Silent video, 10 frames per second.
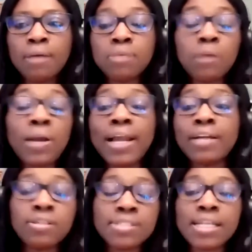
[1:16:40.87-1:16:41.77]
Well,
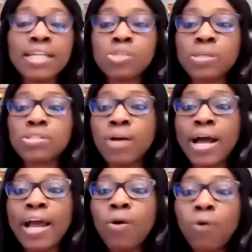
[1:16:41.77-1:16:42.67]
I don't understand this
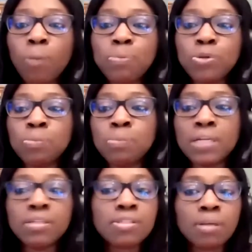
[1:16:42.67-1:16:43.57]
question. I hope you
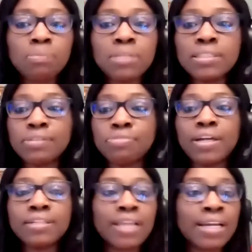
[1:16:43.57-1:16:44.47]
mean something
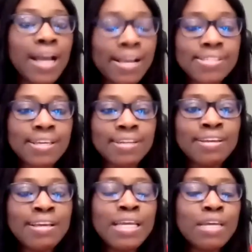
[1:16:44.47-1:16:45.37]
different than
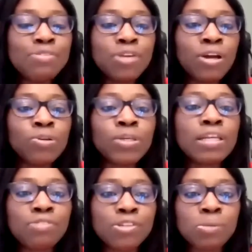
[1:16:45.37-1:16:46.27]
asking if you are
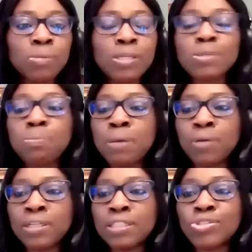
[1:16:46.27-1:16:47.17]
looking for somebody to
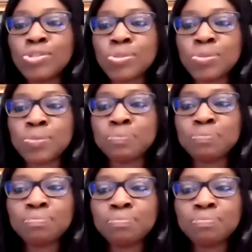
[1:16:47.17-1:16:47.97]
pay monies to.